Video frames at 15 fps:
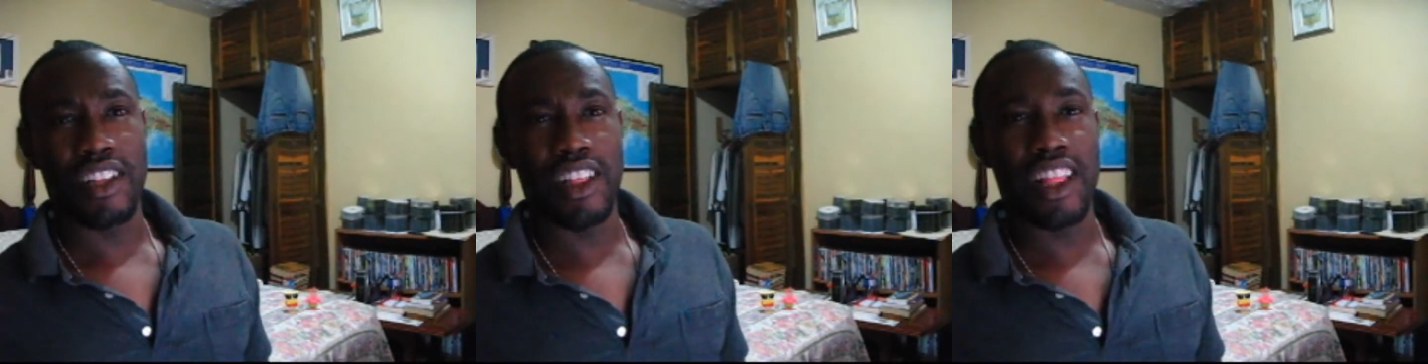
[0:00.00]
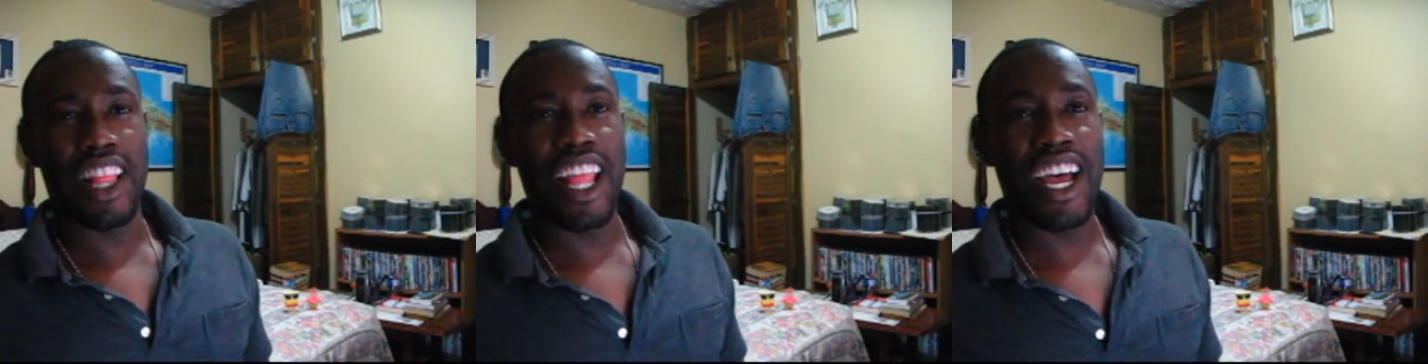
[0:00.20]

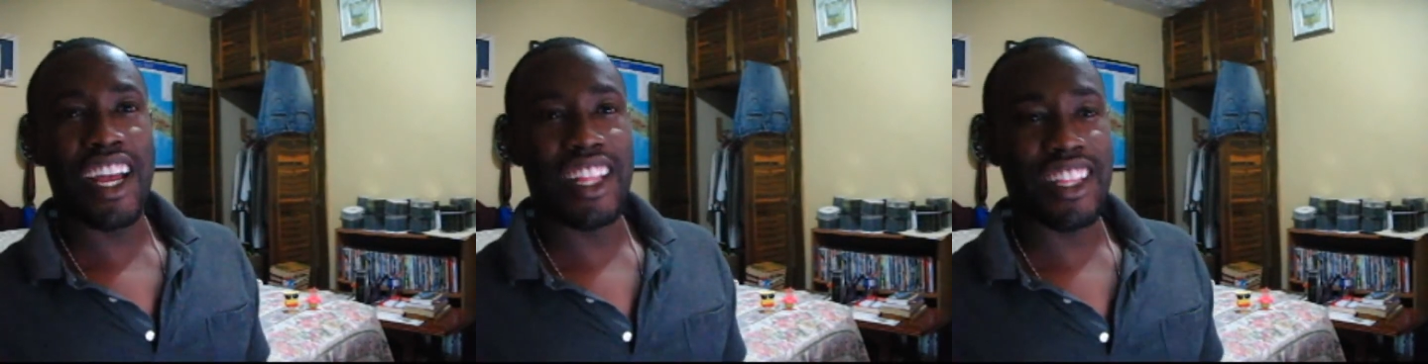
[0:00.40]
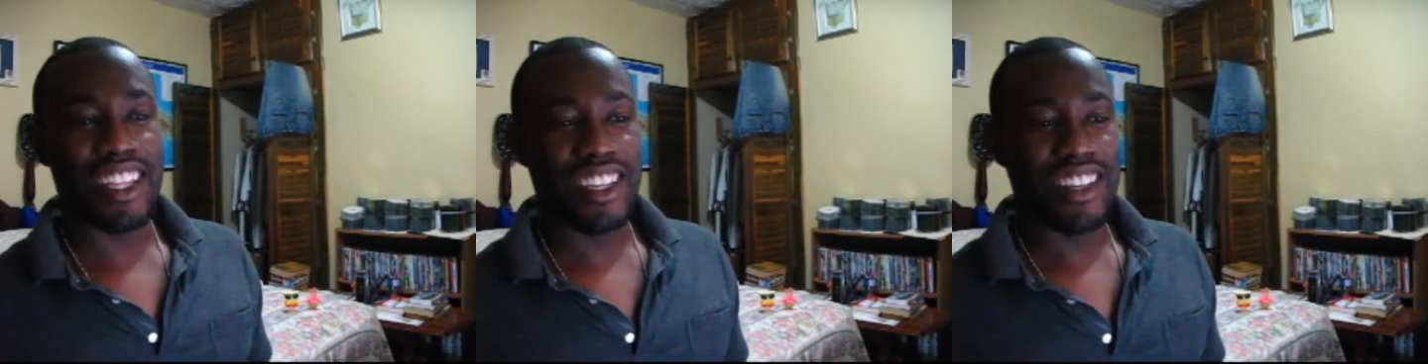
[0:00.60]

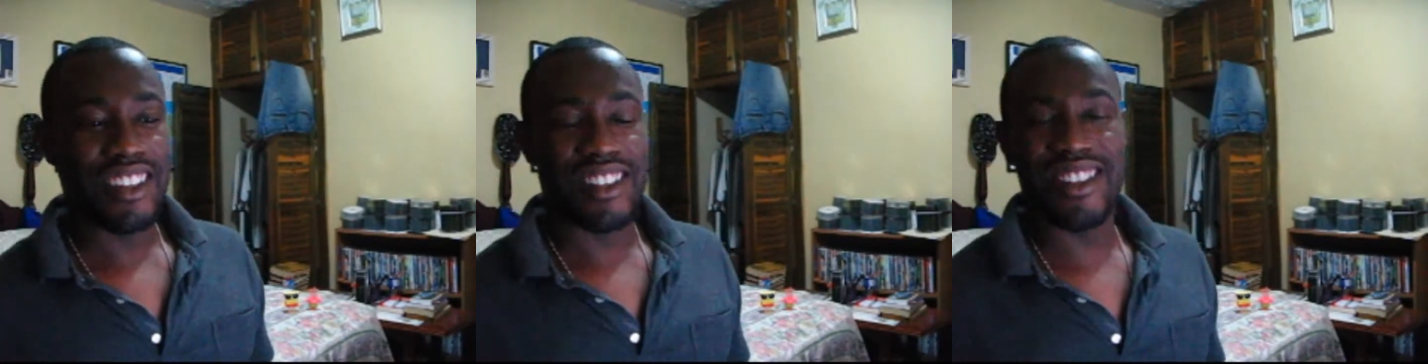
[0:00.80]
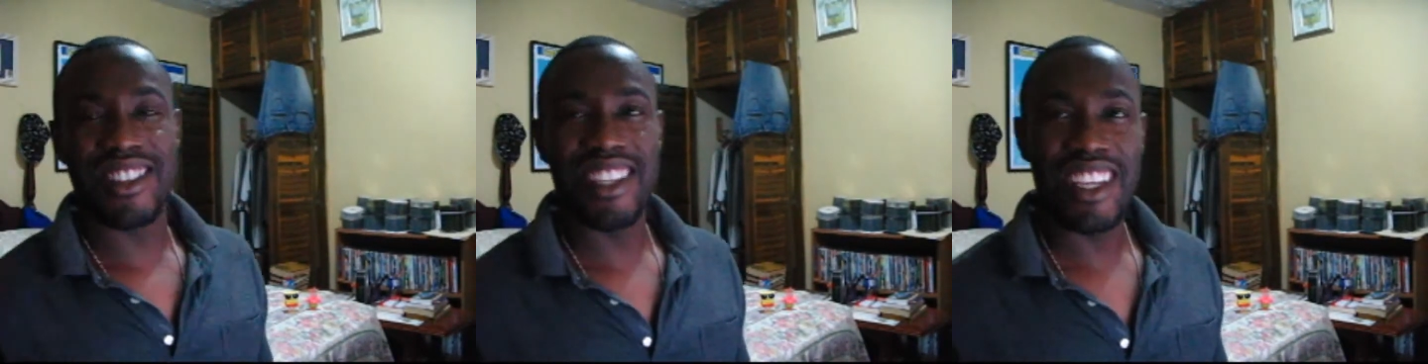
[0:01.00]
land,
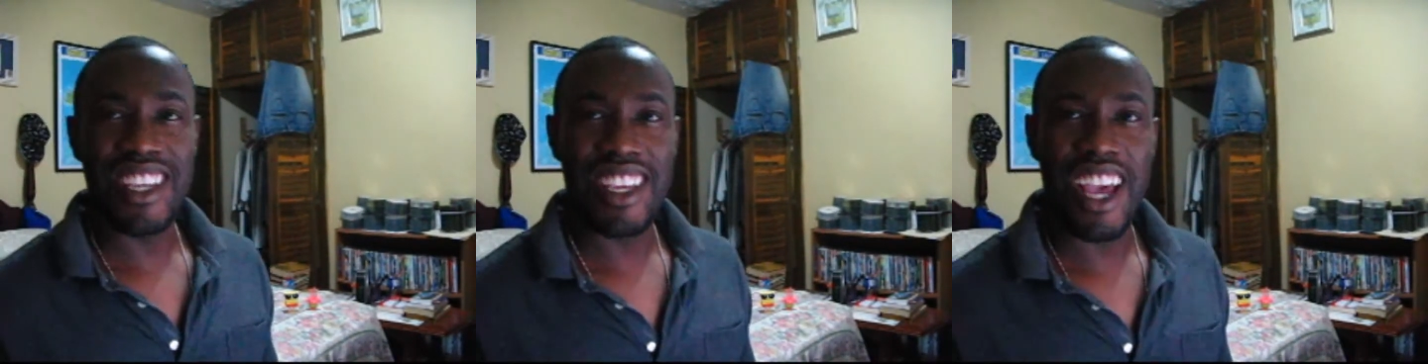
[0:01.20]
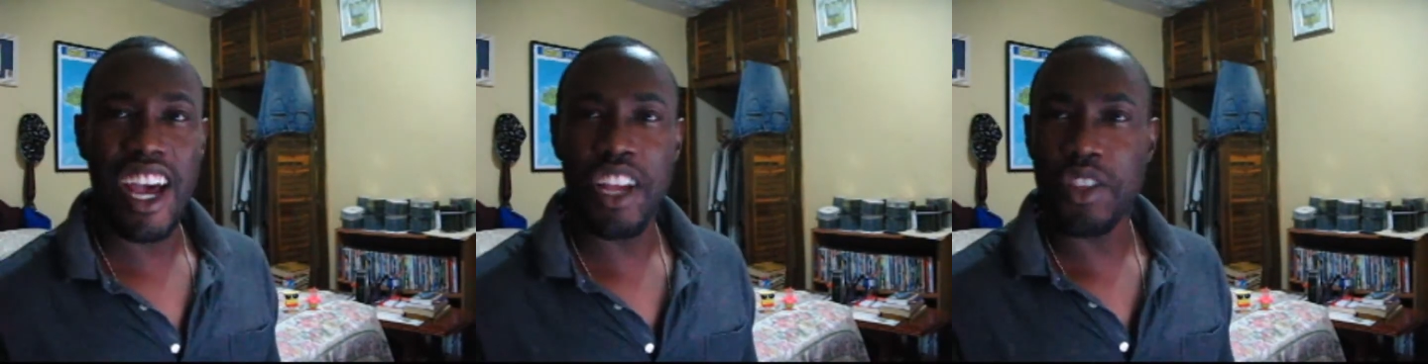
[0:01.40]

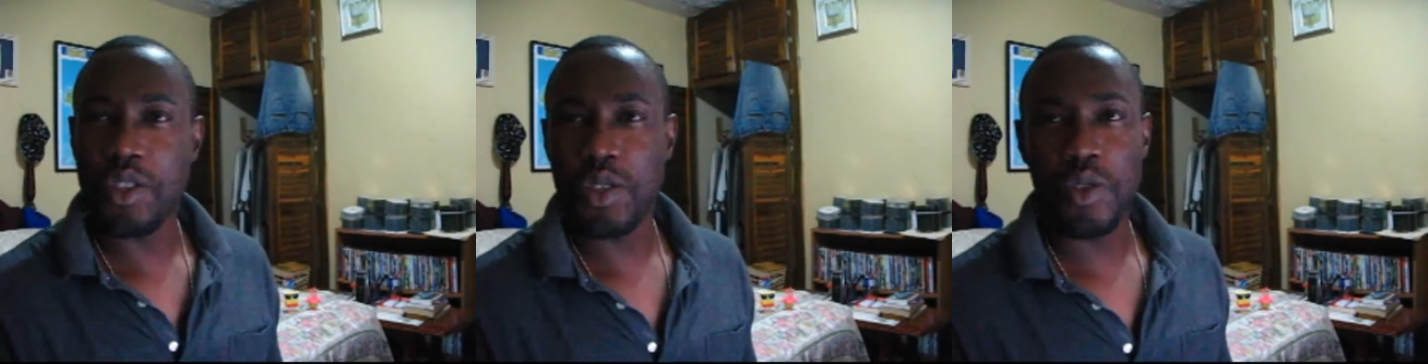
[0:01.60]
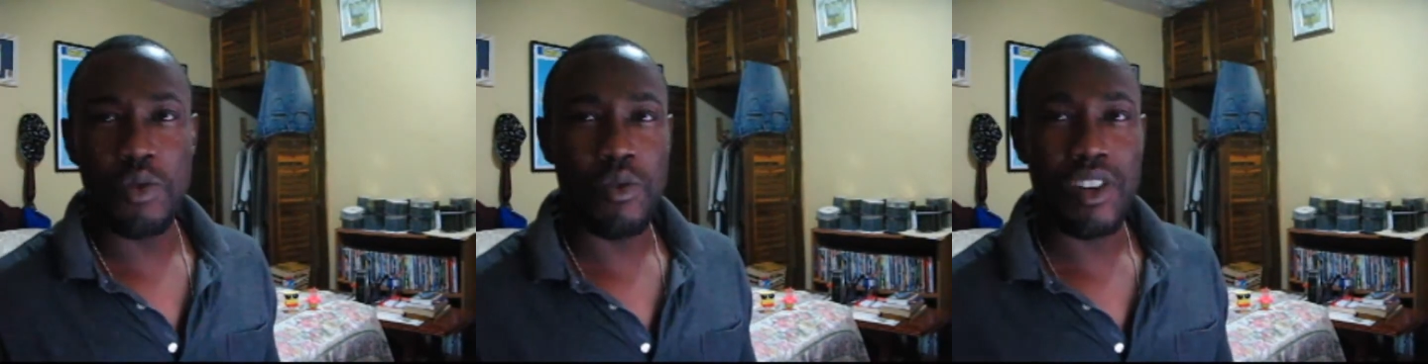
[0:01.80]
sea and
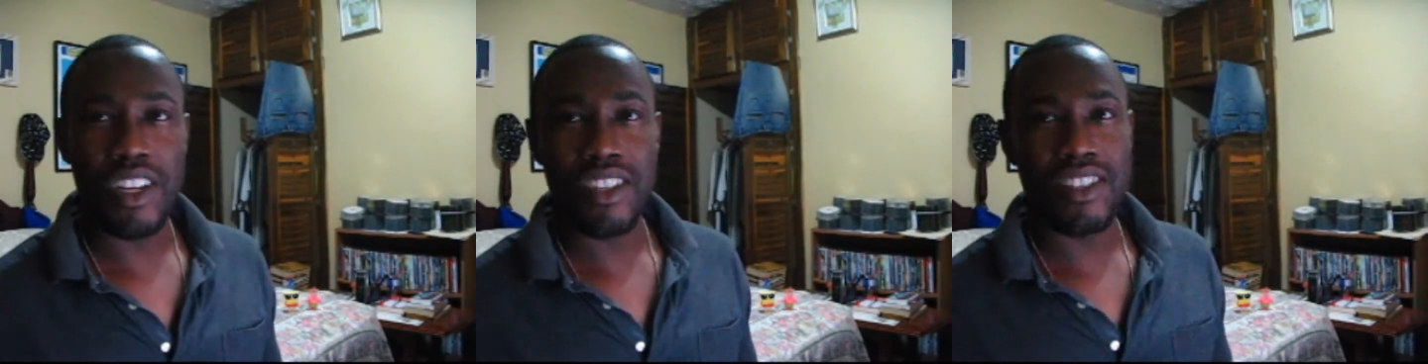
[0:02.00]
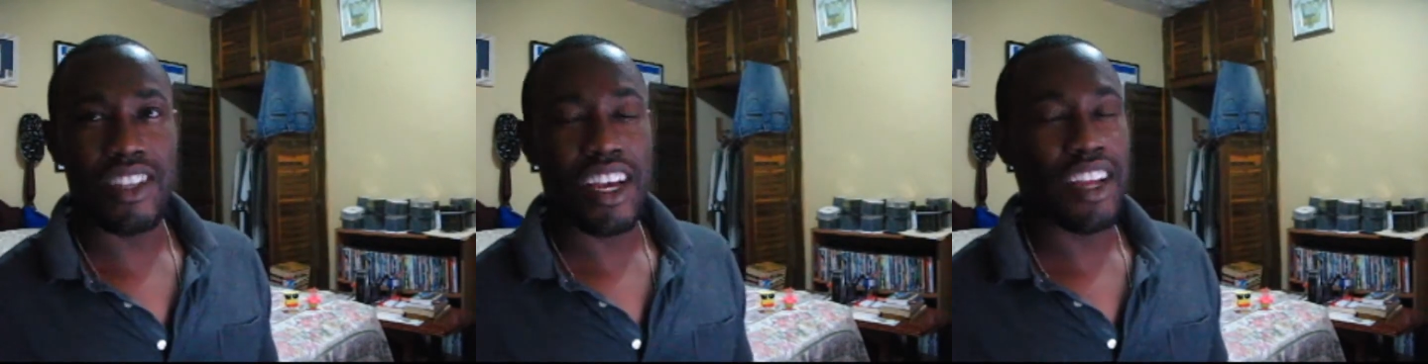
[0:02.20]
sewers.